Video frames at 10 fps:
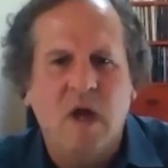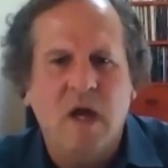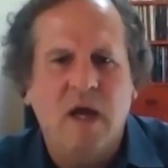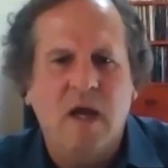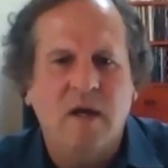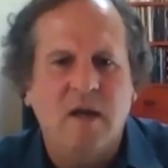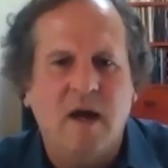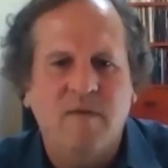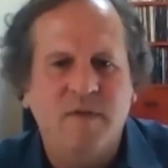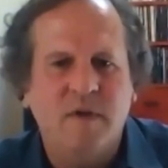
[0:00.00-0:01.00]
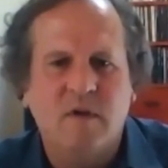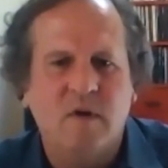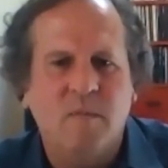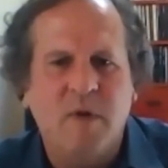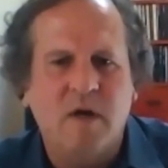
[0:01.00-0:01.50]
And I feel
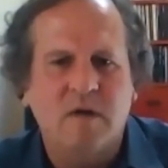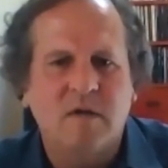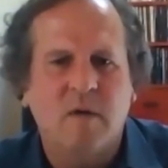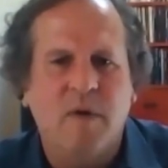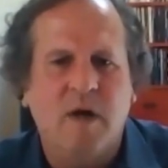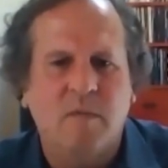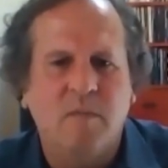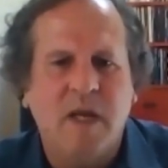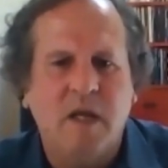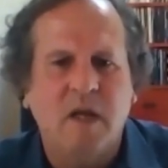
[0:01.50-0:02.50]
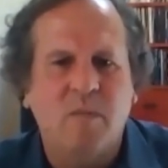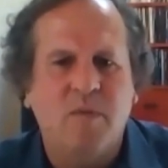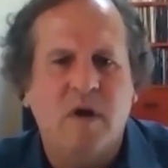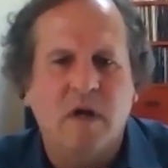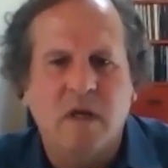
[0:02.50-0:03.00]
good about making a
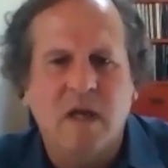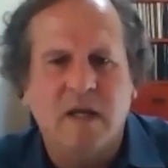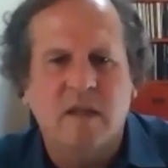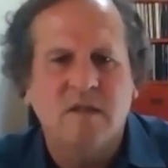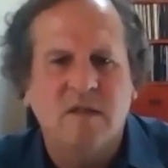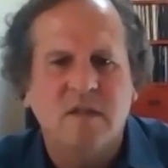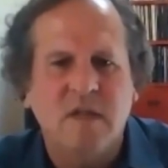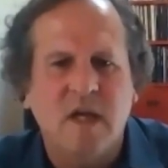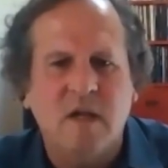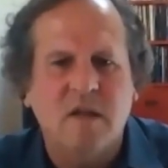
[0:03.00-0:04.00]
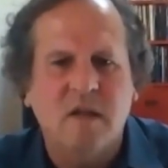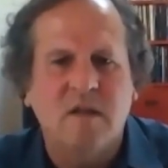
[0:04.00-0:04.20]
product like this that's a healthy